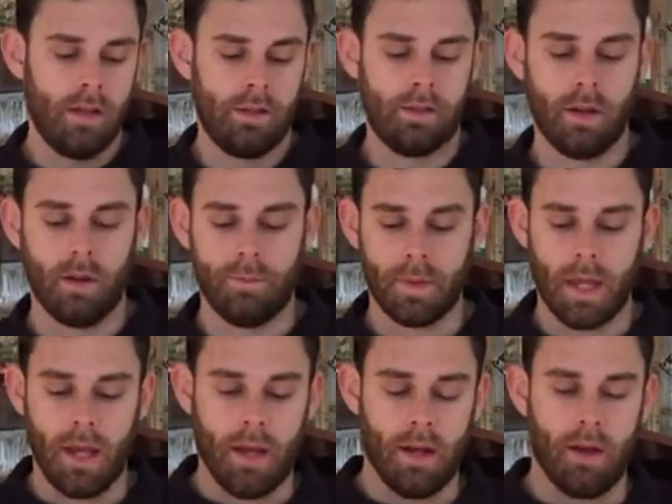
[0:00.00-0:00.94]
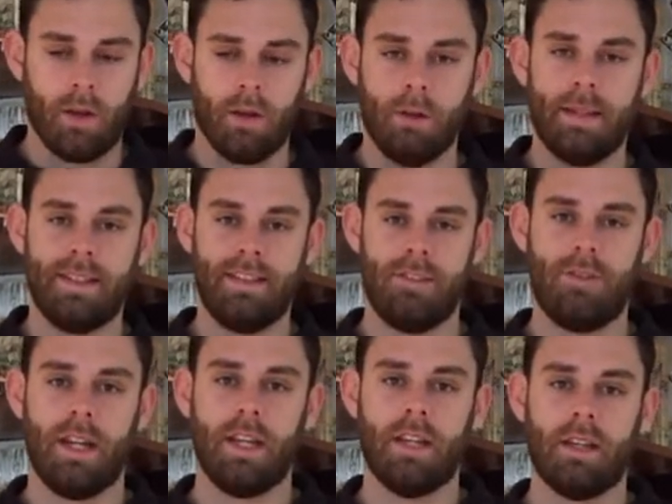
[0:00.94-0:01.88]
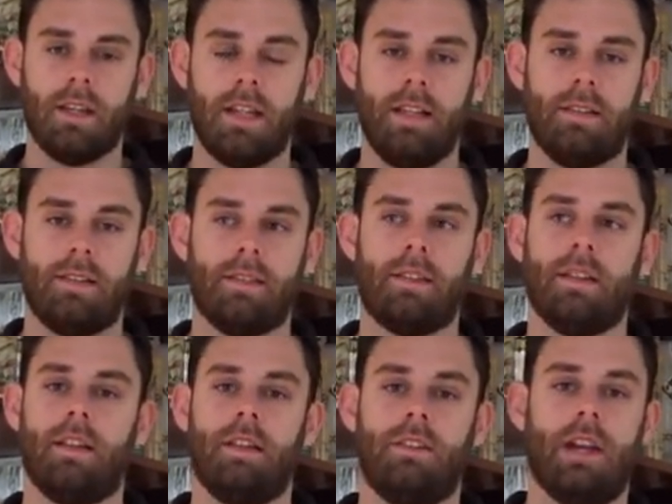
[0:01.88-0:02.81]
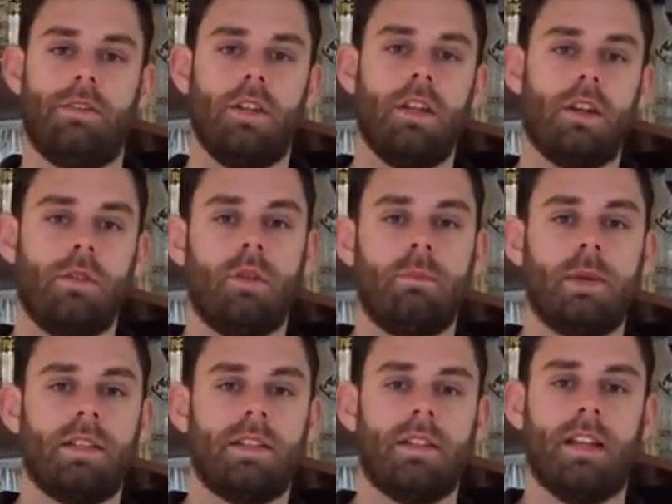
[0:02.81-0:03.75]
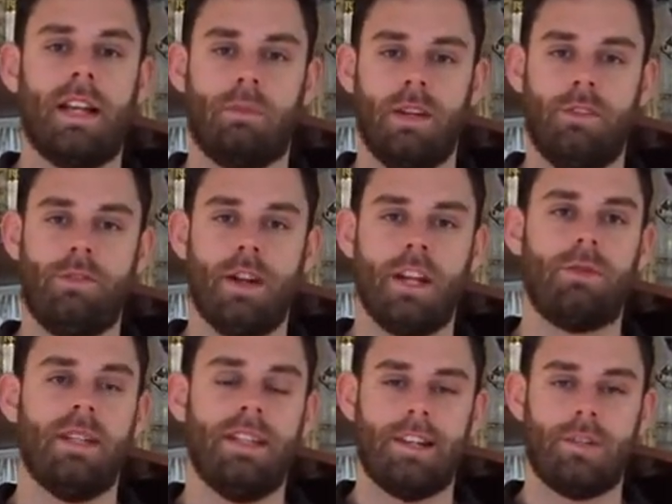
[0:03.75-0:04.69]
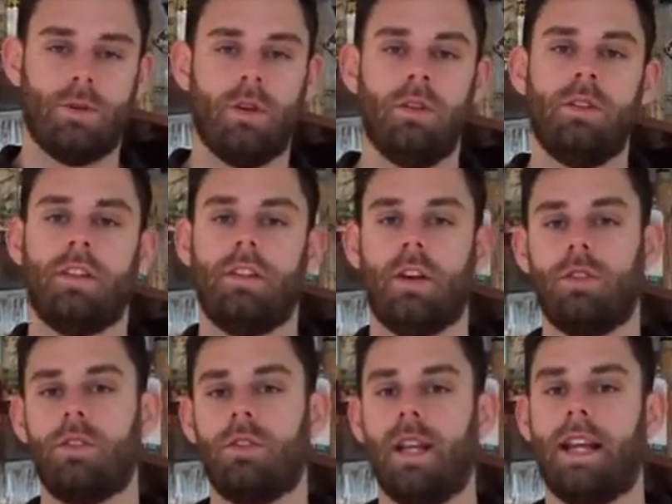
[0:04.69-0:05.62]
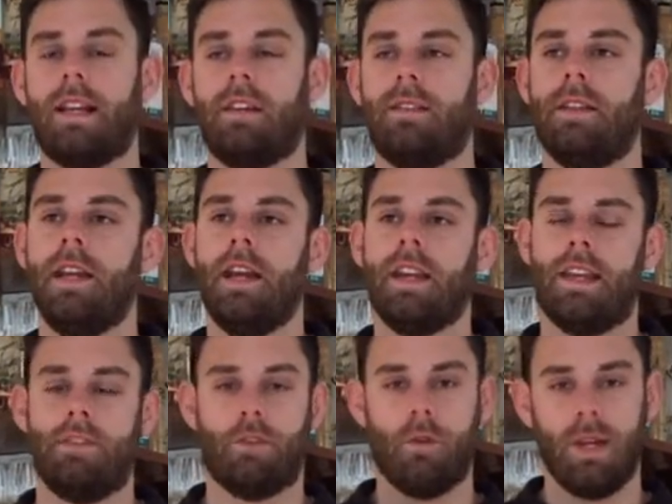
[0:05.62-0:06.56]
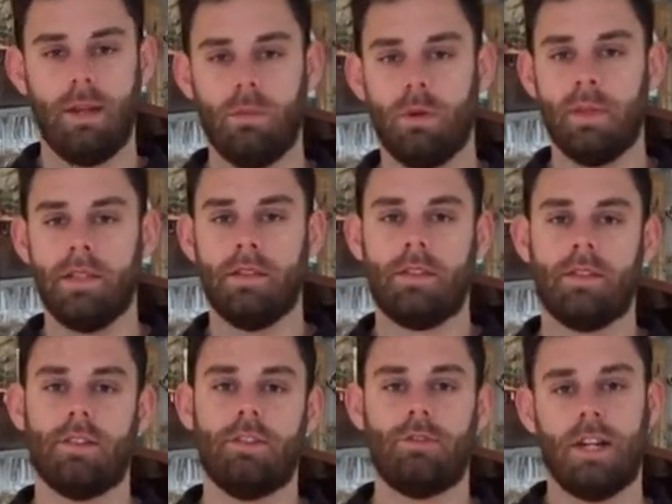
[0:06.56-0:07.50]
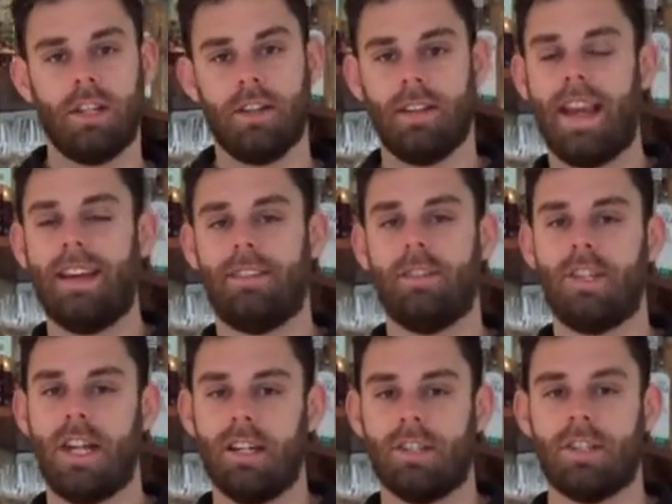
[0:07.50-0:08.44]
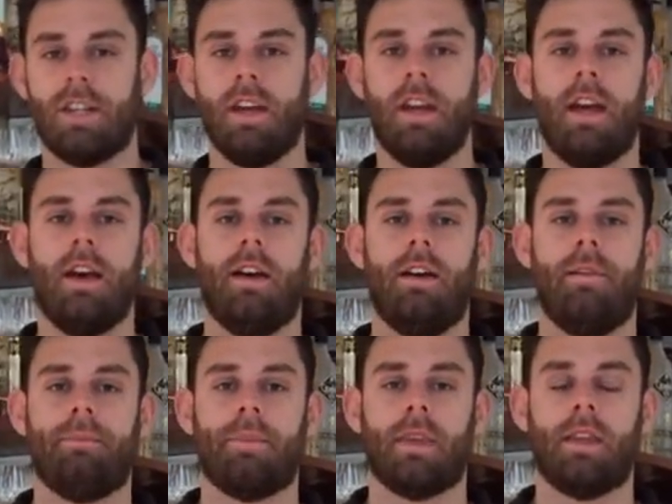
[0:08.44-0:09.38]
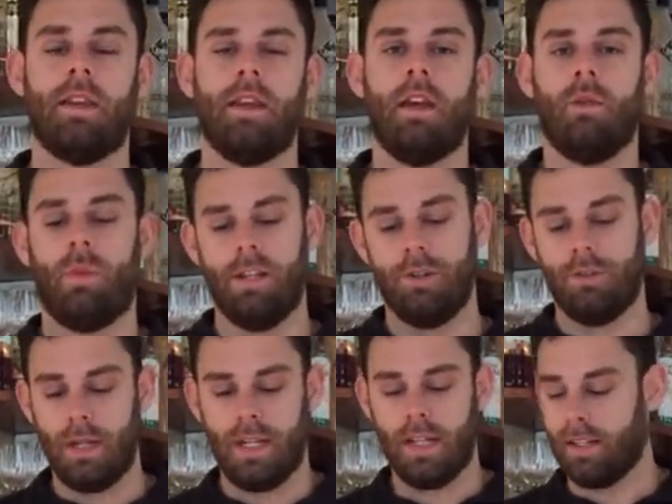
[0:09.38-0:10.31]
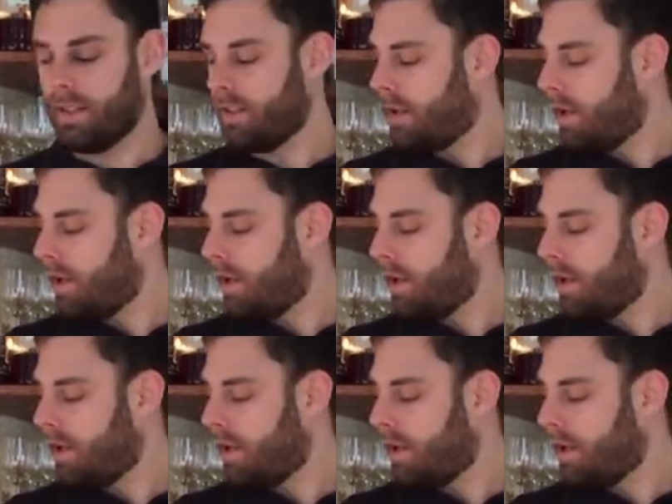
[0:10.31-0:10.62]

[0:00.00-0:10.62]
So all about this drink is to have a young woman, like really fresh, really natural, goes to like a kind of greedy woman. So the drink has to change while you're drinking.